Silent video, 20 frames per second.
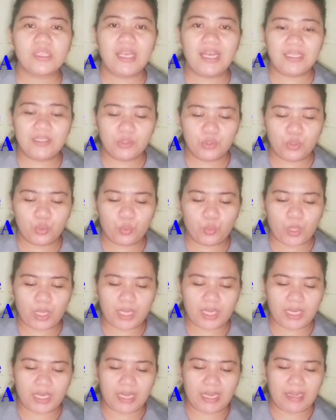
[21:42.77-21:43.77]

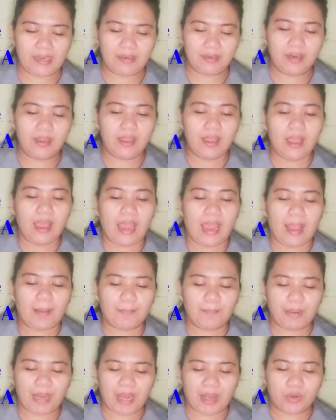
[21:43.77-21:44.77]
Gondwanaland
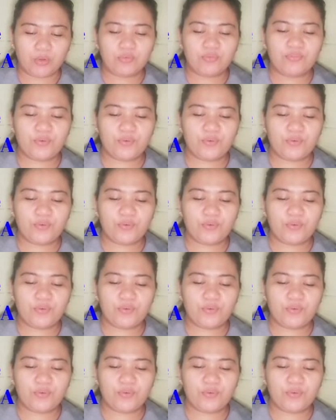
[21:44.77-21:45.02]
about